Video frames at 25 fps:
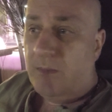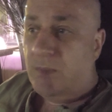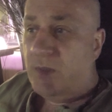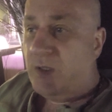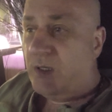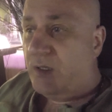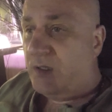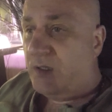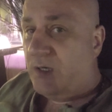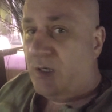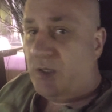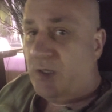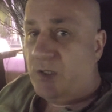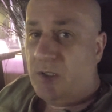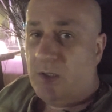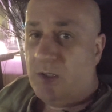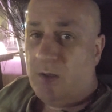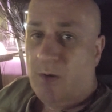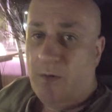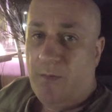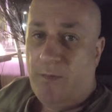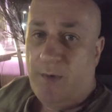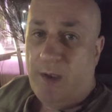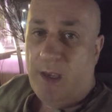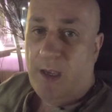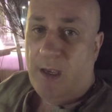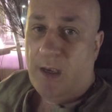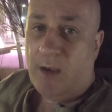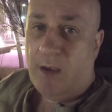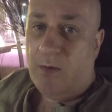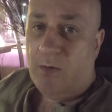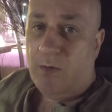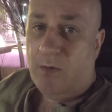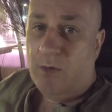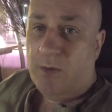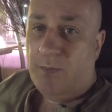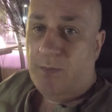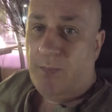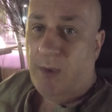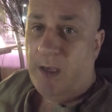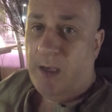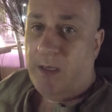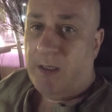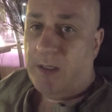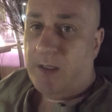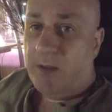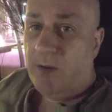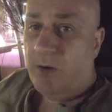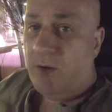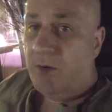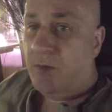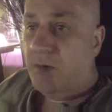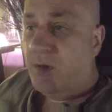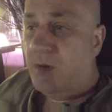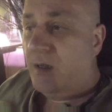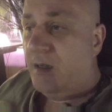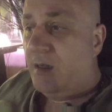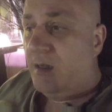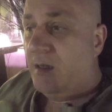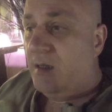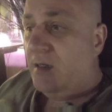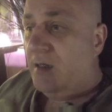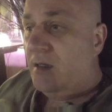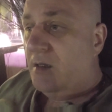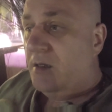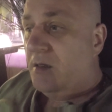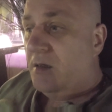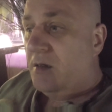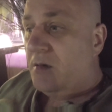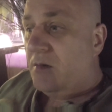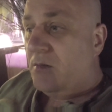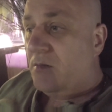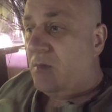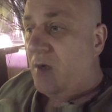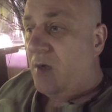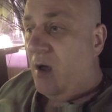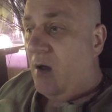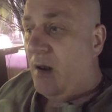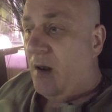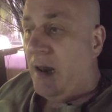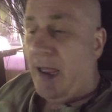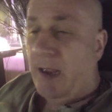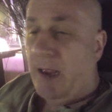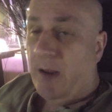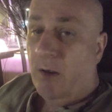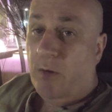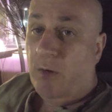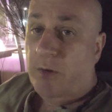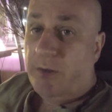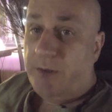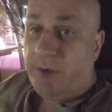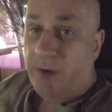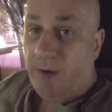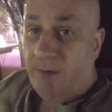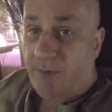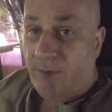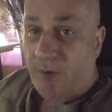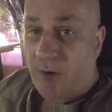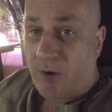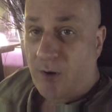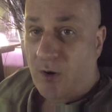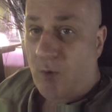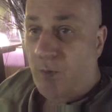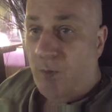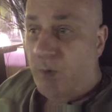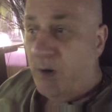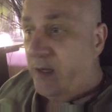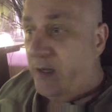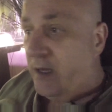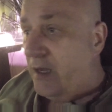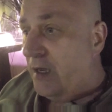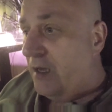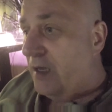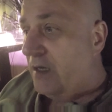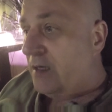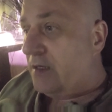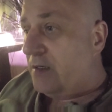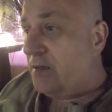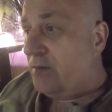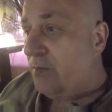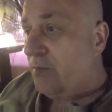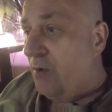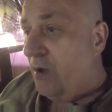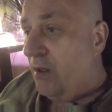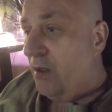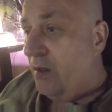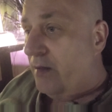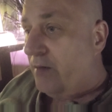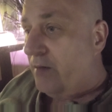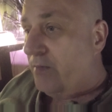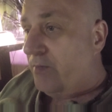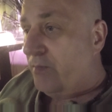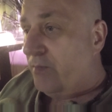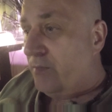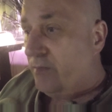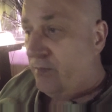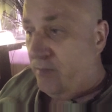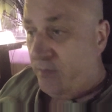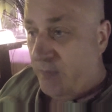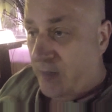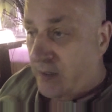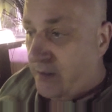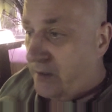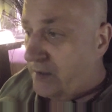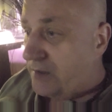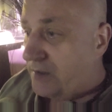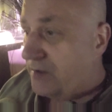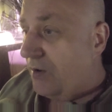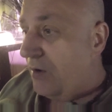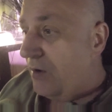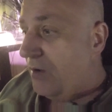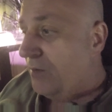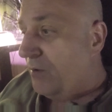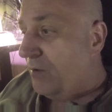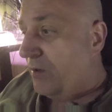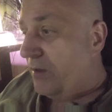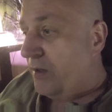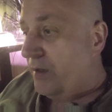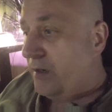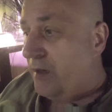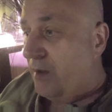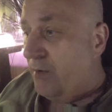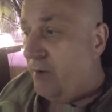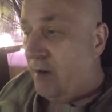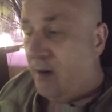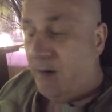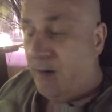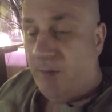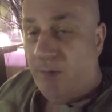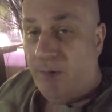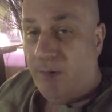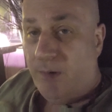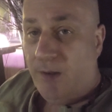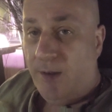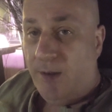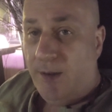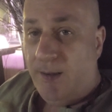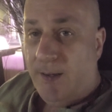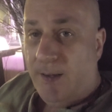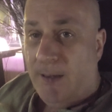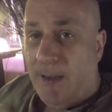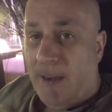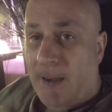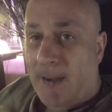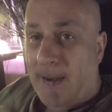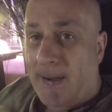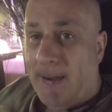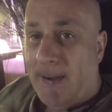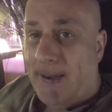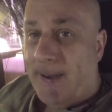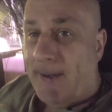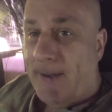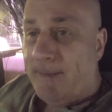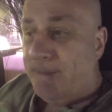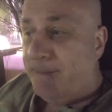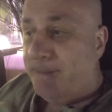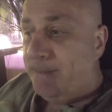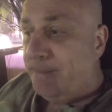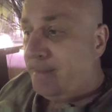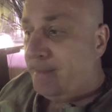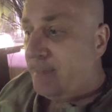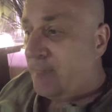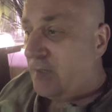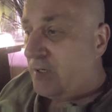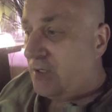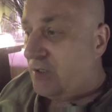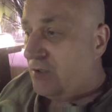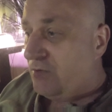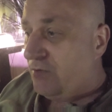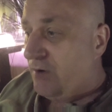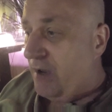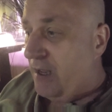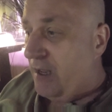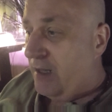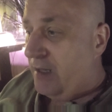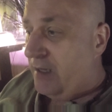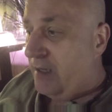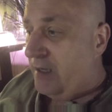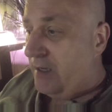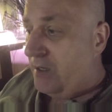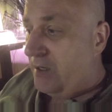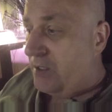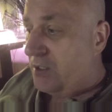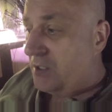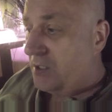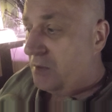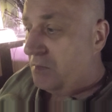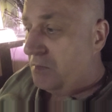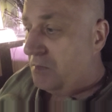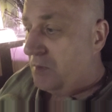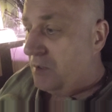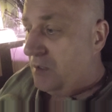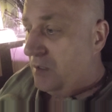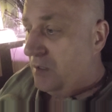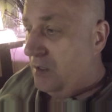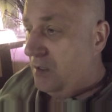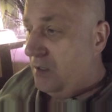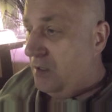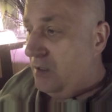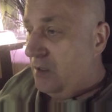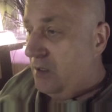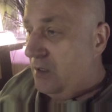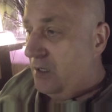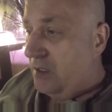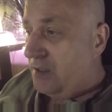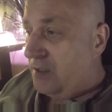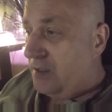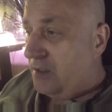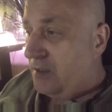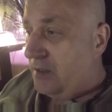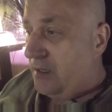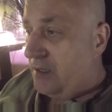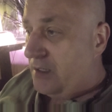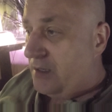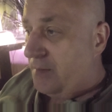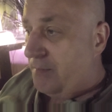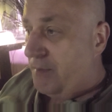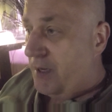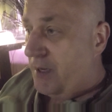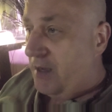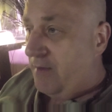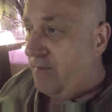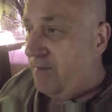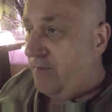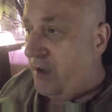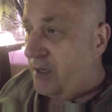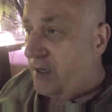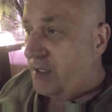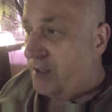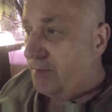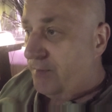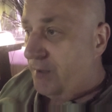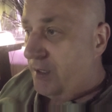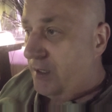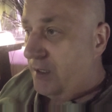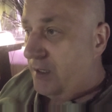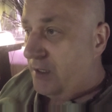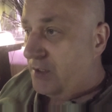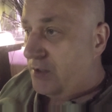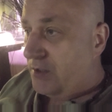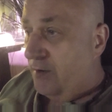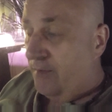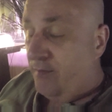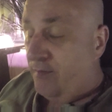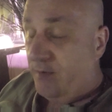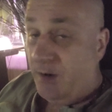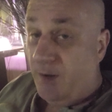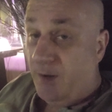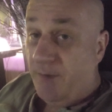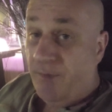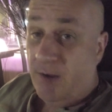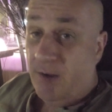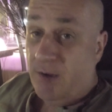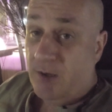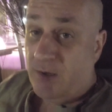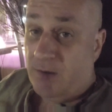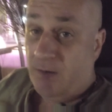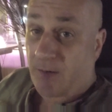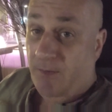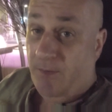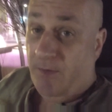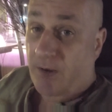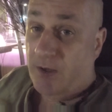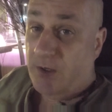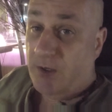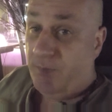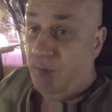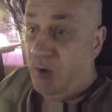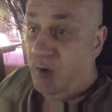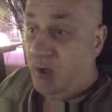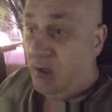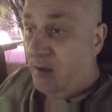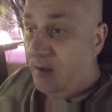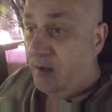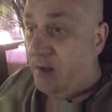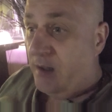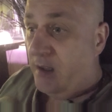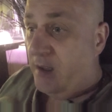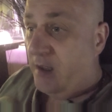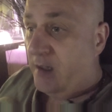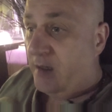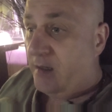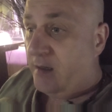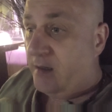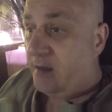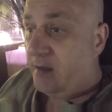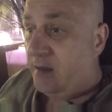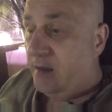decisions on vehicles based on, I'll hang on to it for a couple of years while they decide what they're doing. Because reality is, it's a big investment. It's often an investment that